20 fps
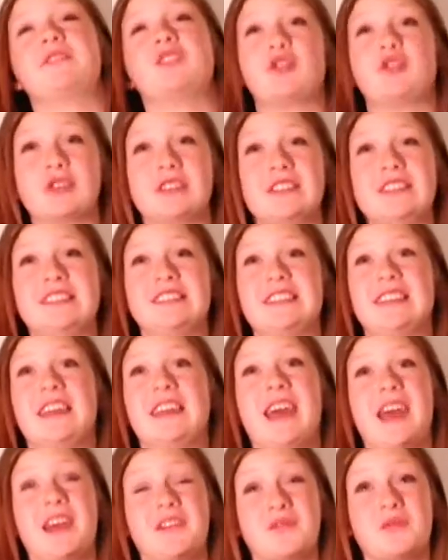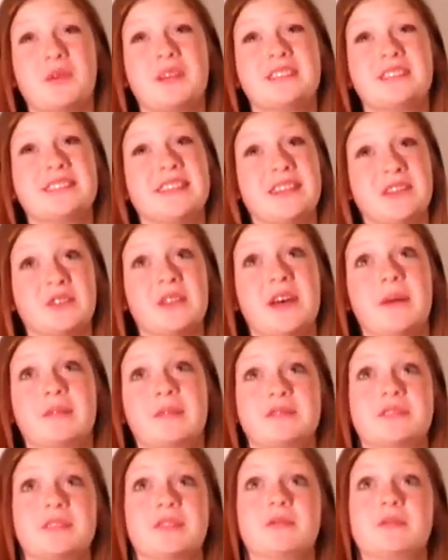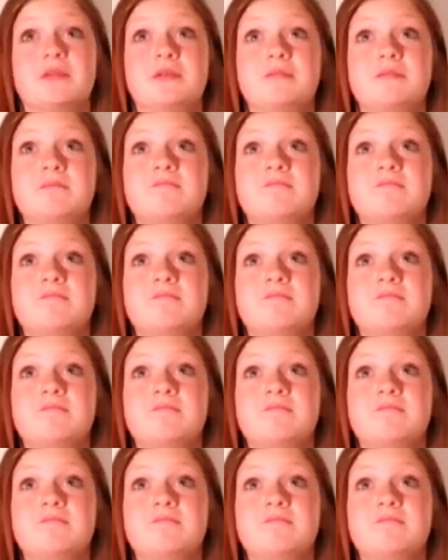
literally seen every single episode.